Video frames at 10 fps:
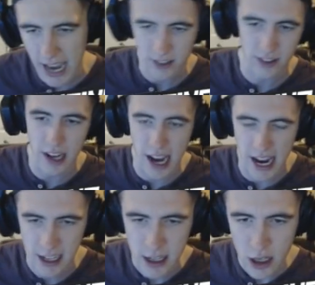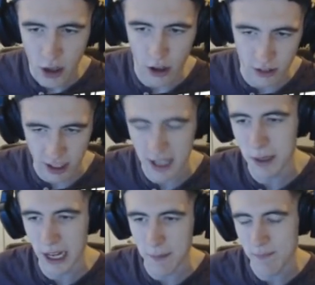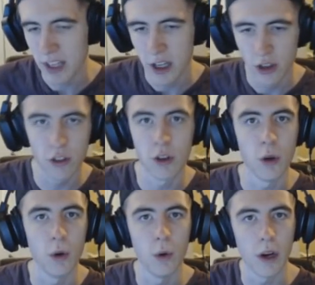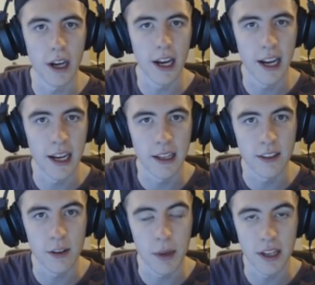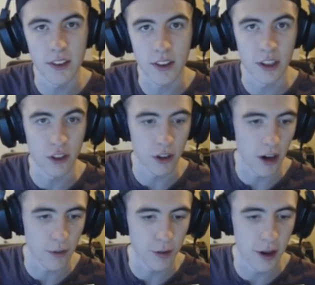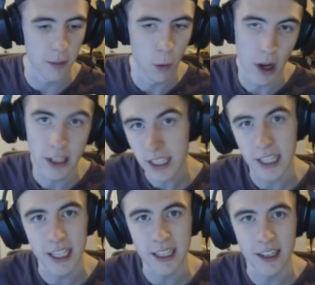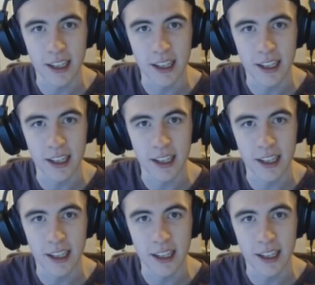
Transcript: X and I are teaming up to uh, to basically start from one key.